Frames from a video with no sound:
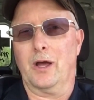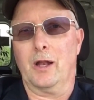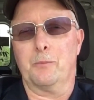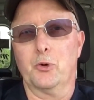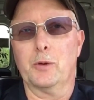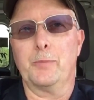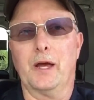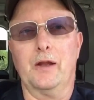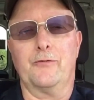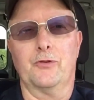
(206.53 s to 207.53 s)
We had
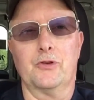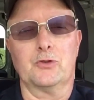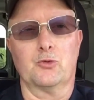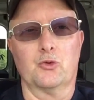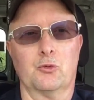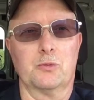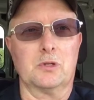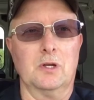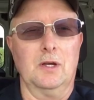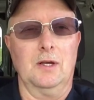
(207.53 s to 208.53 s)
prepaid for these
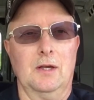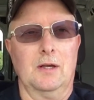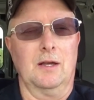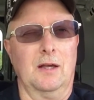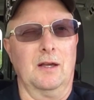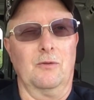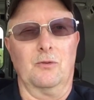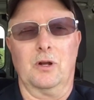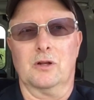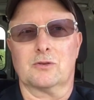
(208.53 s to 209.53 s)
rooms.
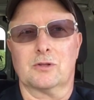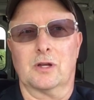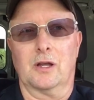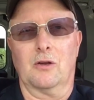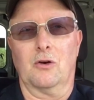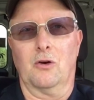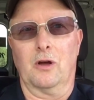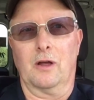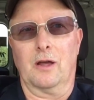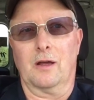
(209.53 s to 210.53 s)
And what else was had?
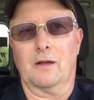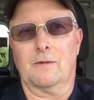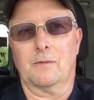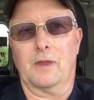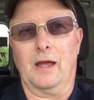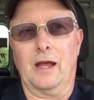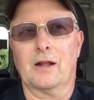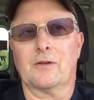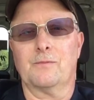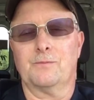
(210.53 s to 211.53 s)
They
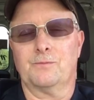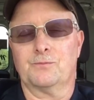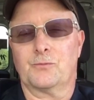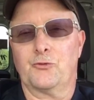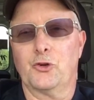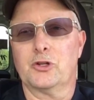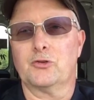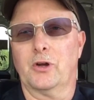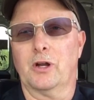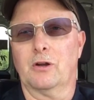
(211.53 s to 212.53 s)
had a
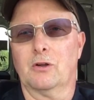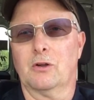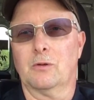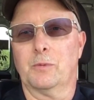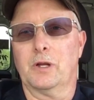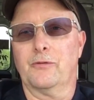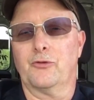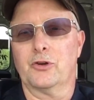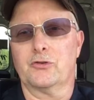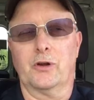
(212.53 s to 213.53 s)
refrigerator, a little bitty
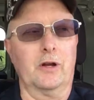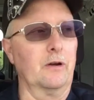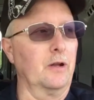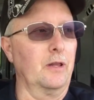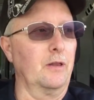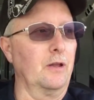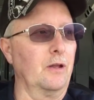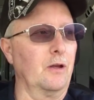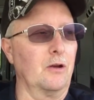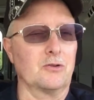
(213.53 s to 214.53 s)
refrigerator, and
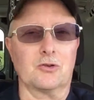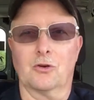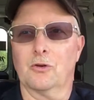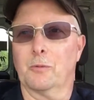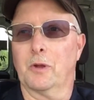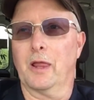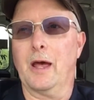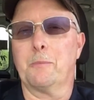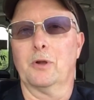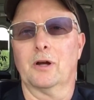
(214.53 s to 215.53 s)
then
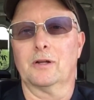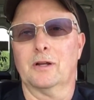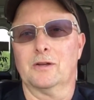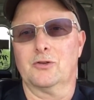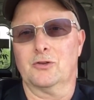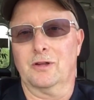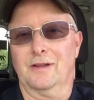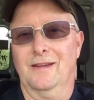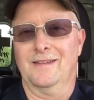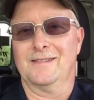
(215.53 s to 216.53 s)
that plugged into
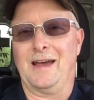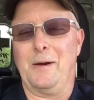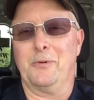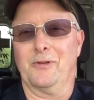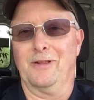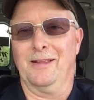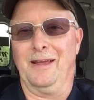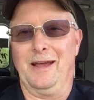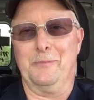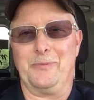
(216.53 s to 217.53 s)
the top of the
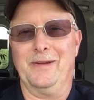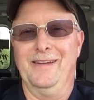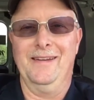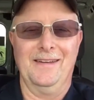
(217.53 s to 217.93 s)
lamp.